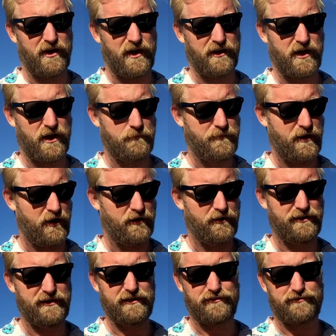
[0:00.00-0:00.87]
and I got a pair
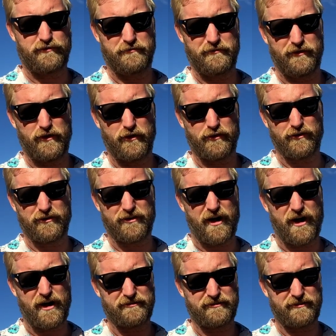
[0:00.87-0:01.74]
of these from the local
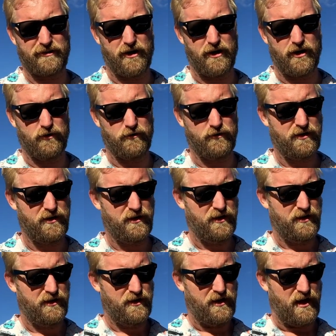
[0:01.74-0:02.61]
Costco.
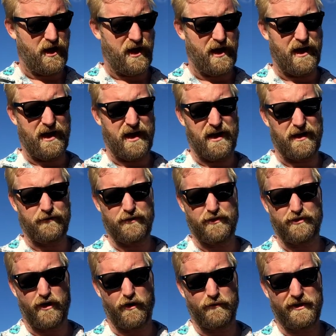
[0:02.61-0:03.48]

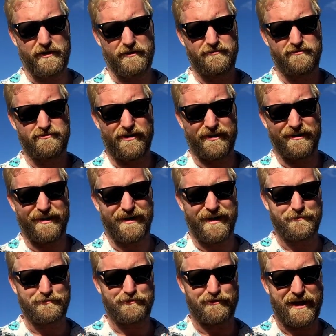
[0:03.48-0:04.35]
We thought we'd try to
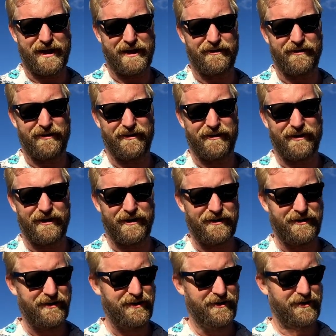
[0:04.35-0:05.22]
upgrade
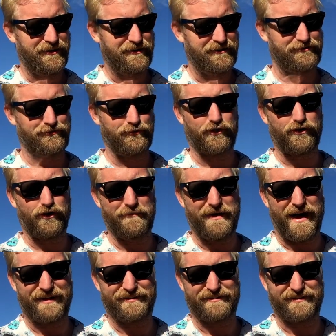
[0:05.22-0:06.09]
our snorkel
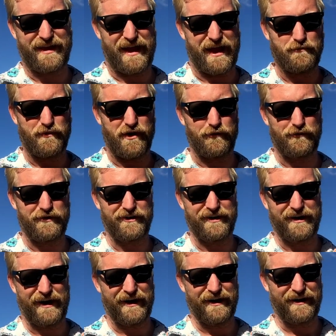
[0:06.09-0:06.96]
mask game while we
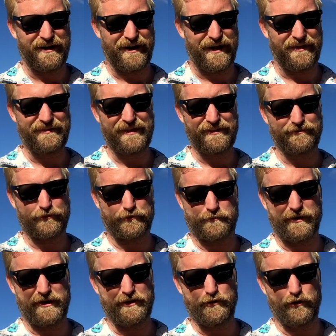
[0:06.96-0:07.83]
were here, and these look
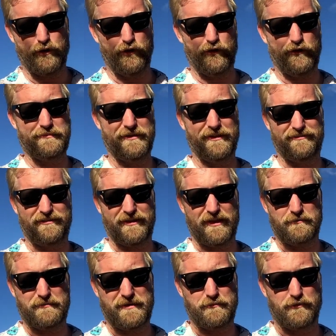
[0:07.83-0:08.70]
pretty cool. We've been
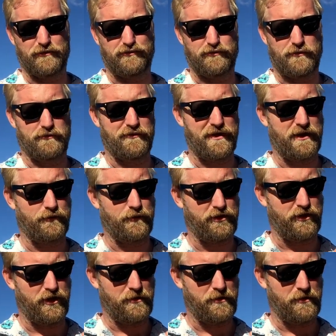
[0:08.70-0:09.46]
seeing people swim around with